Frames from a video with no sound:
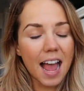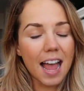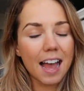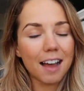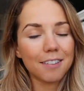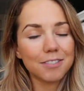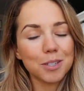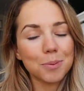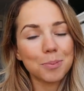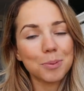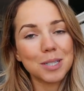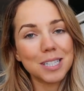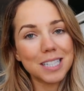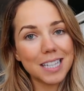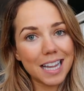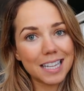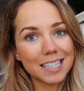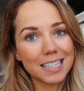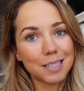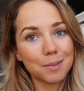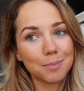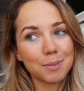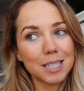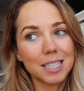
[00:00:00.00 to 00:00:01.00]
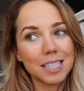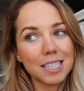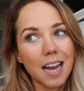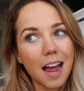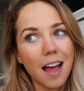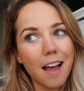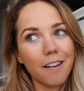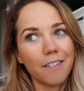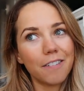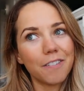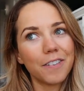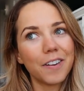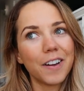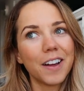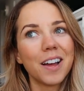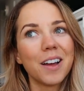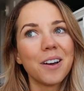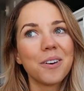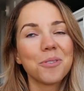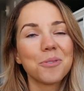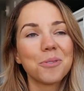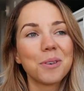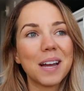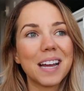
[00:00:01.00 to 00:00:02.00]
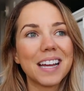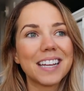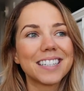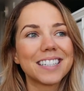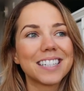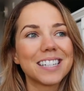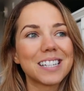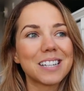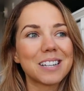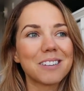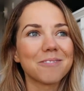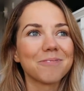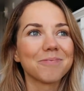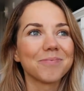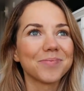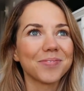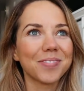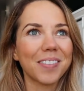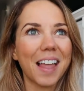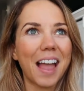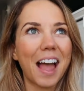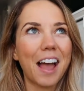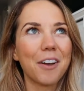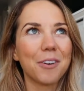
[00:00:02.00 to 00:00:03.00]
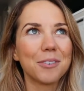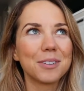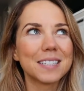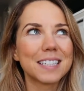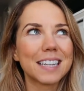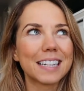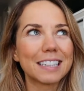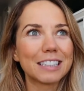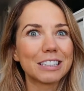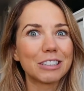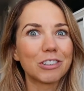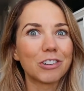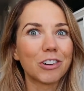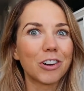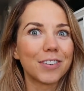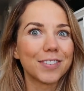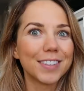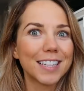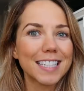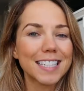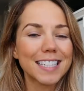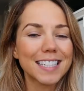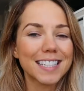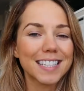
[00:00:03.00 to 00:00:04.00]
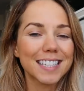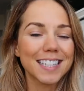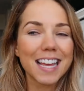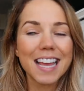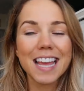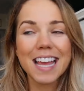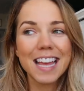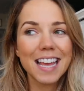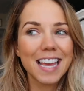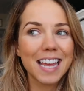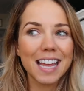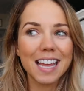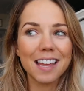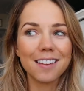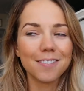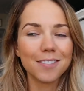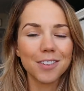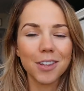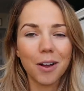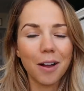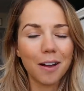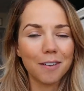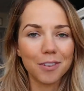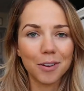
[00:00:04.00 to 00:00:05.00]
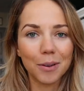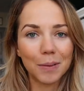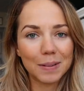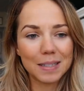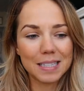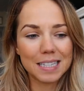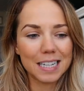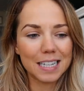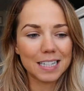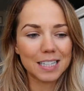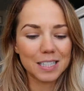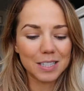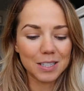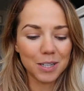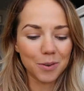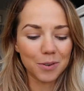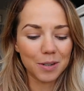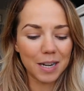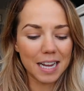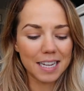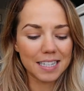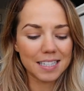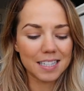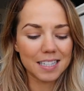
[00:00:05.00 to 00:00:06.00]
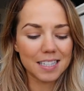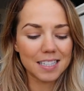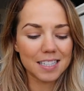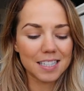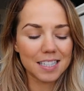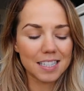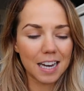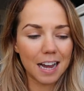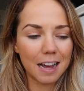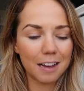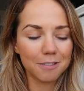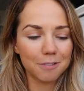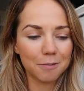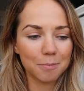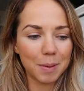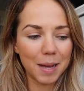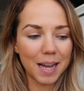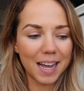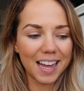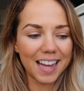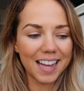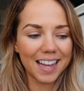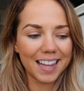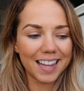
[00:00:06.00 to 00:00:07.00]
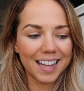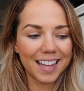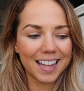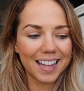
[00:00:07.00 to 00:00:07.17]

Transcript: I have to present some stuff, which I always get a little nervous, even though everyone's like so nice and stuff, but